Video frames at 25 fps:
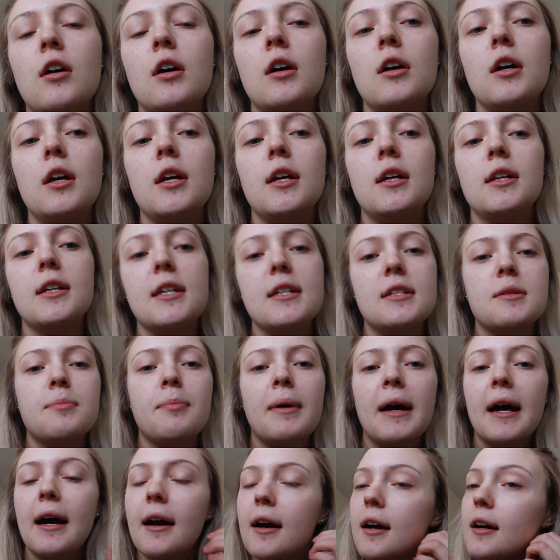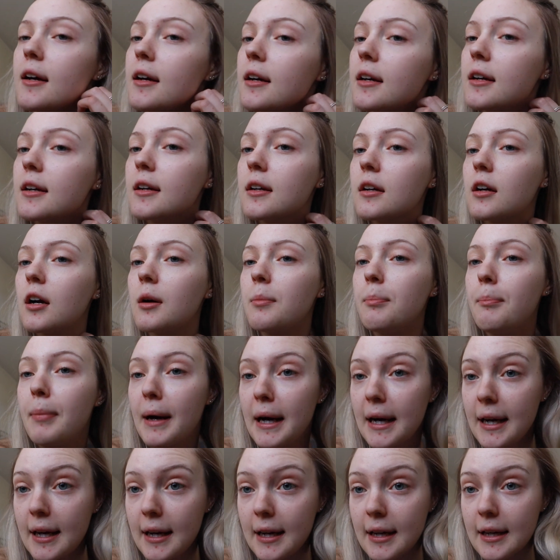I need to pack a
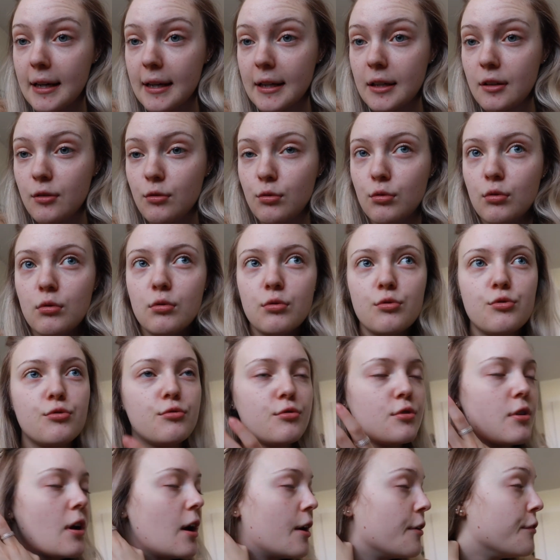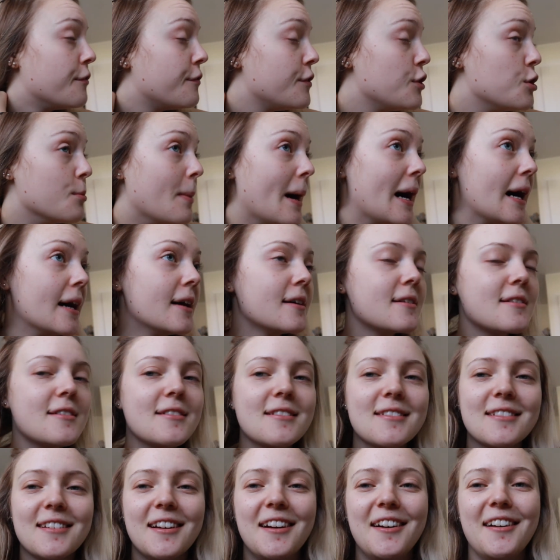bag or a few
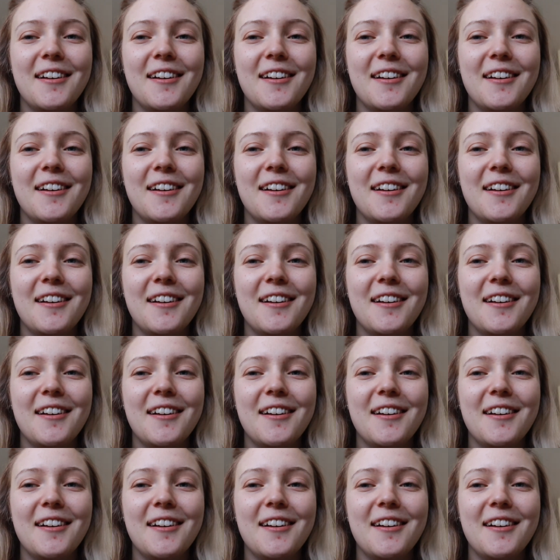bags,